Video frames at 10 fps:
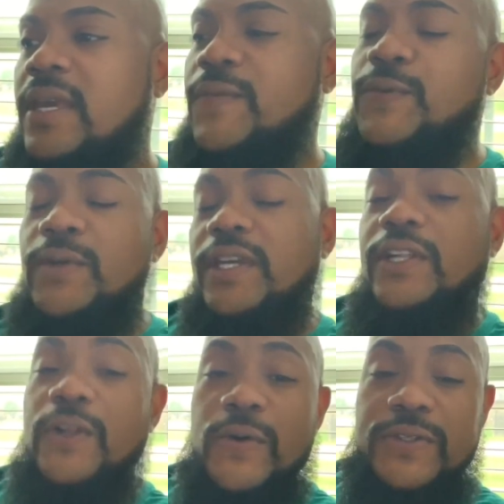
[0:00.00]
If you get
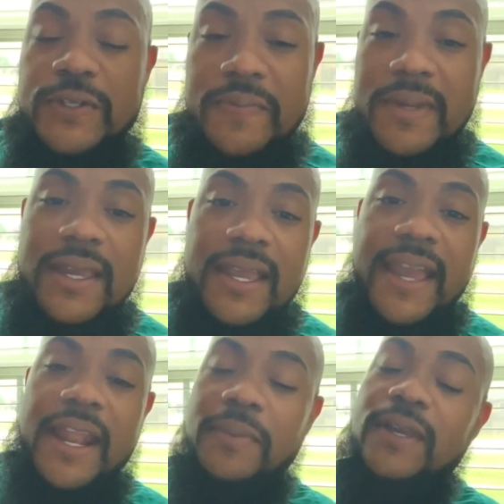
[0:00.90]
close to me
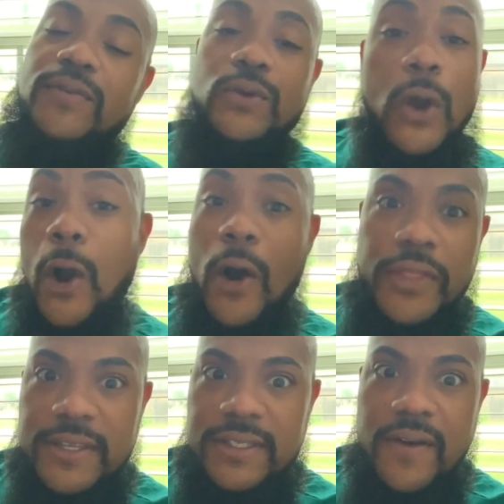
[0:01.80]
and I'm giving you all
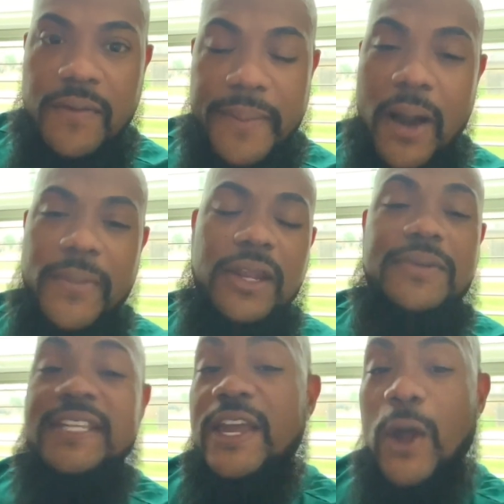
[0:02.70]
this stuff about me and I'm
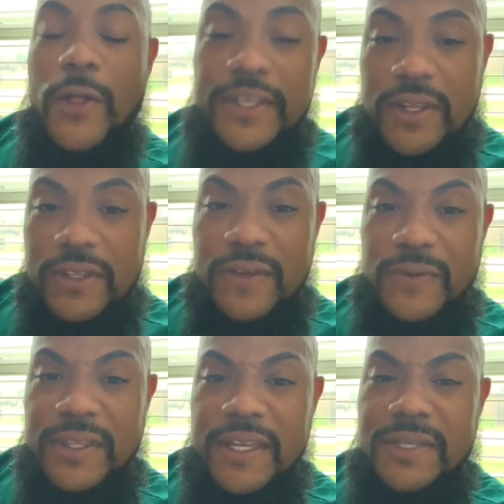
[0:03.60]
saying all these other
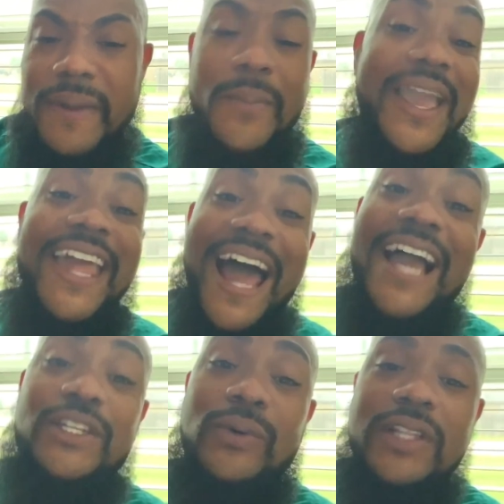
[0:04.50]
different things about me and
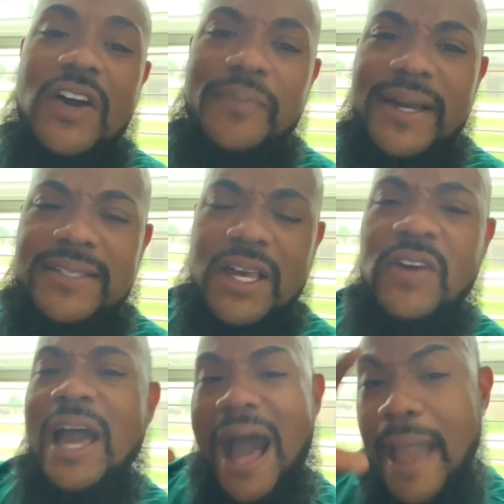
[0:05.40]
I don't love myself,
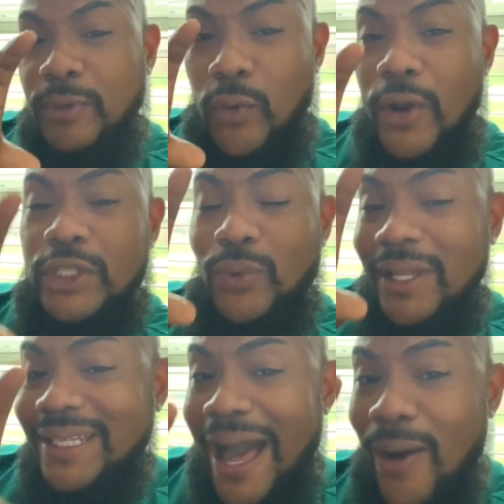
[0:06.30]
I'm going to
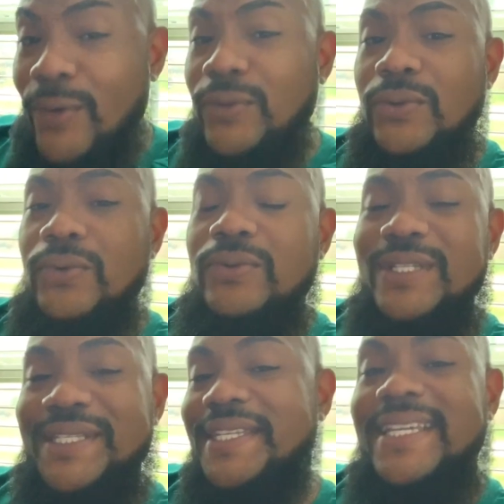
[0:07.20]
allow you
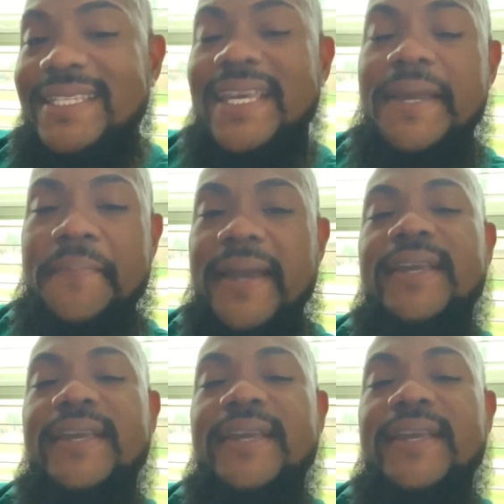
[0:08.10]
to dictate my